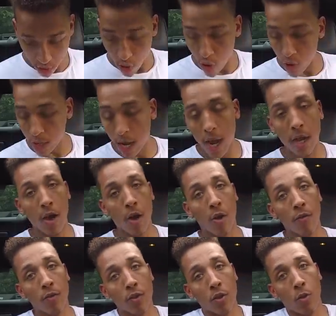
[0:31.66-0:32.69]
Tall Guy Car
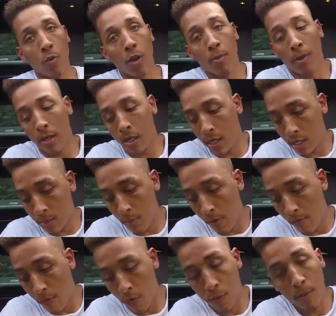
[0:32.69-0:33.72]
Reviews. Don't worry about that. That's
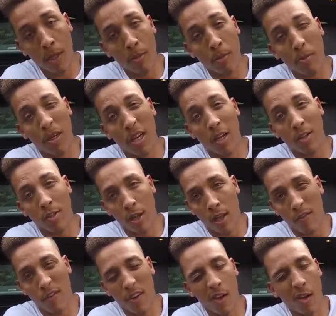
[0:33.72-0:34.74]
my phone, man. Put that
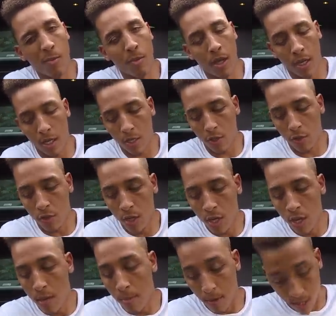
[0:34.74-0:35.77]
outside for y'all, man. I got you.
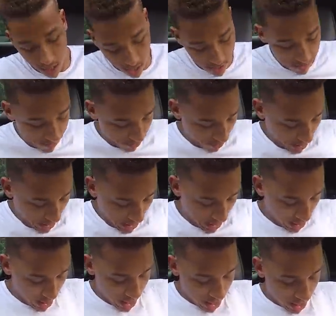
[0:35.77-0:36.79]
But um,
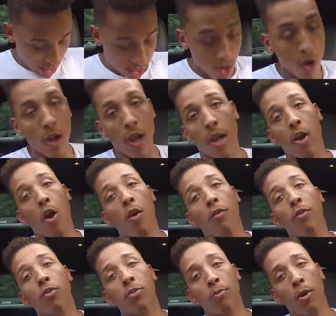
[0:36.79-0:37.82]
tall guy car
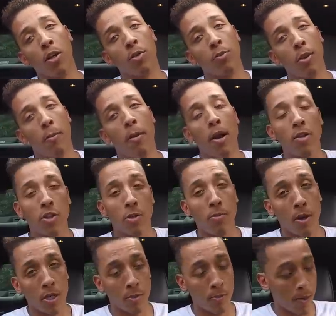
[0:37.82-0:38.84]
reviews merch, man. Buy you
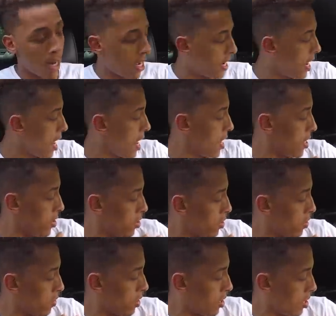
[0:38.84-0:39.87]
some merch, man. I got you
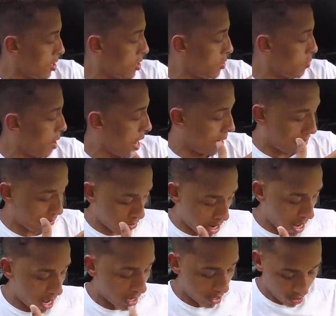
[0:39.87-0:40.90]
know uh, white,
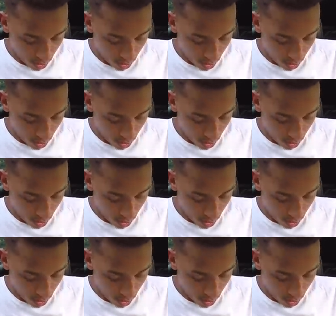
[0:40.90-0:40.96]
black.